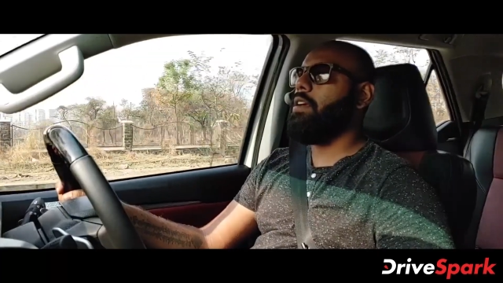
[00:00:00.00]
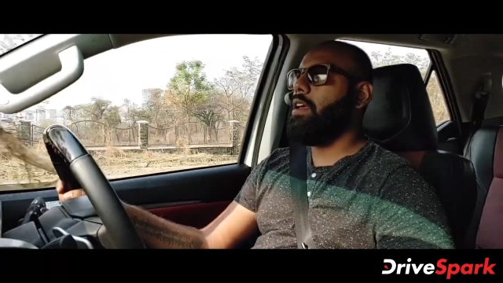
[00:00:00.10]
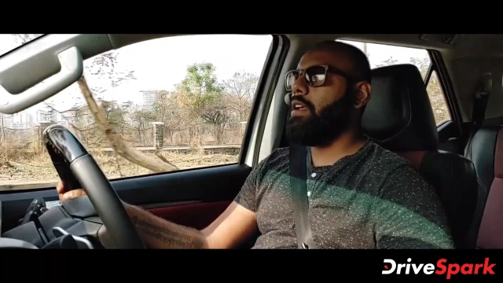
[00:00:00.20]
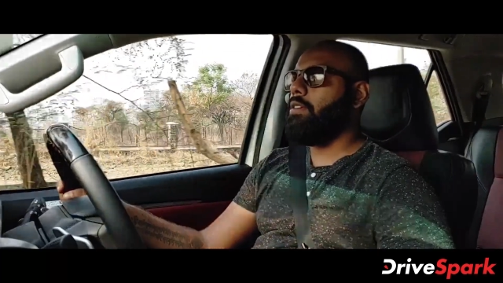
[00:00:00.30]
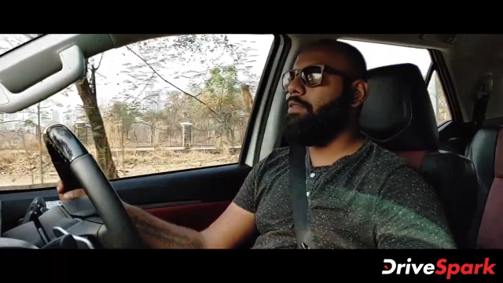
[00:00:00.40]

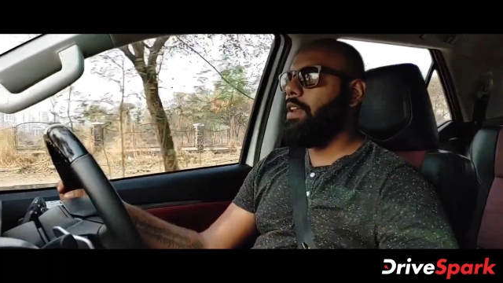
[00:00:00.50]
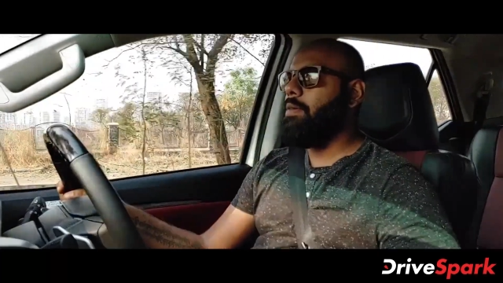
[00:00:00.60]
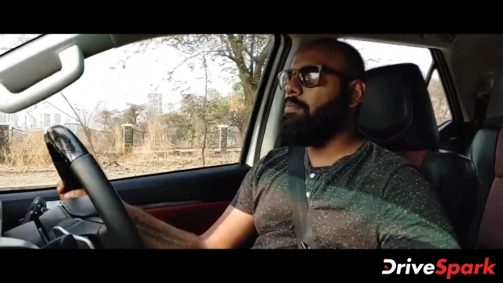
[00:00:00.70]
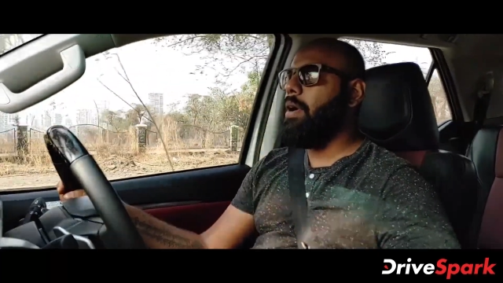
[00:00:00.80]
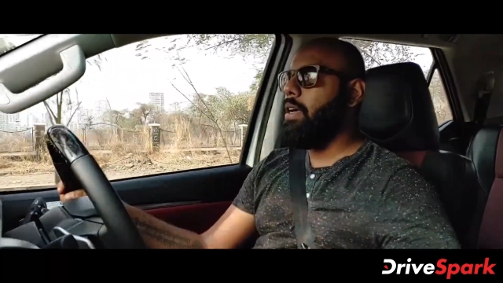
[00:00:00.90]
at a very
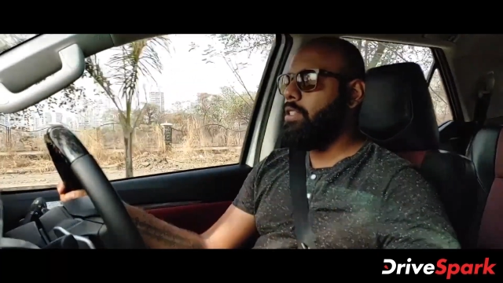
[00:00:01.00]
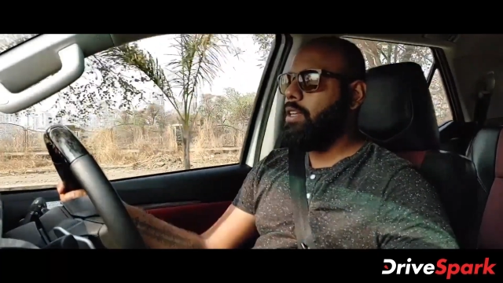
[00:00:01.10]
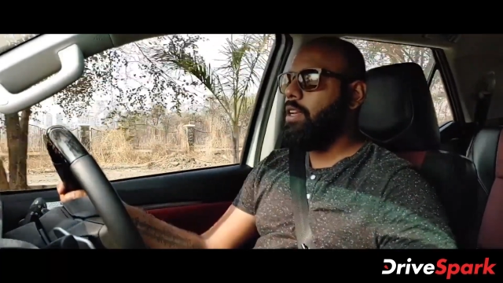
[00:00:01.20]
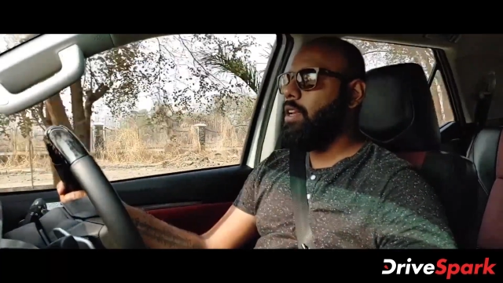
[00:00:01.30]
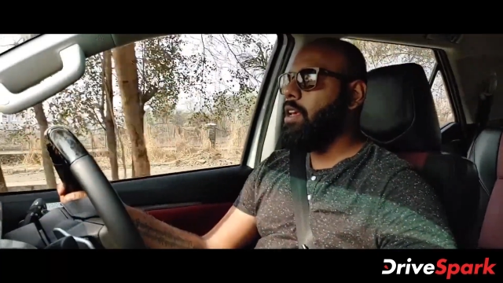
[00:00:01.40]

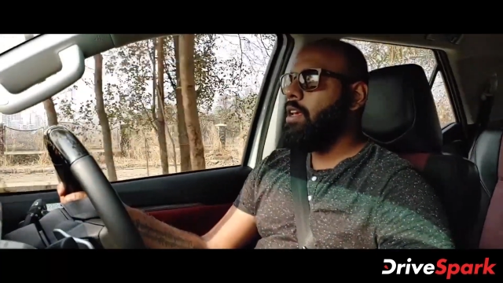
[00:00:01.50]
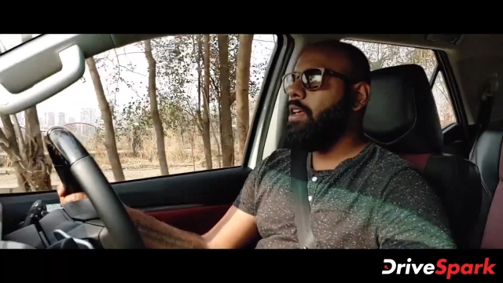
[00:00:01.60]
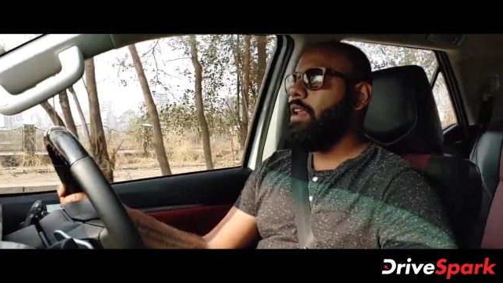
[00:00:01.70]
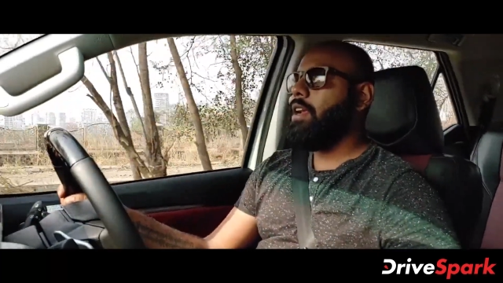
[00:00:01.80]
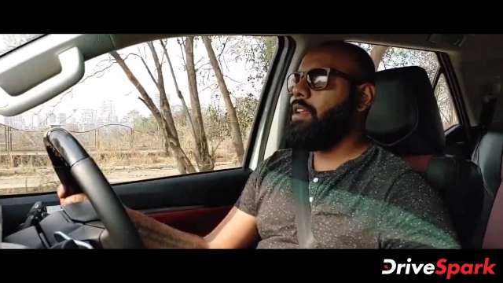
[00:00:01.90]
marginal rate.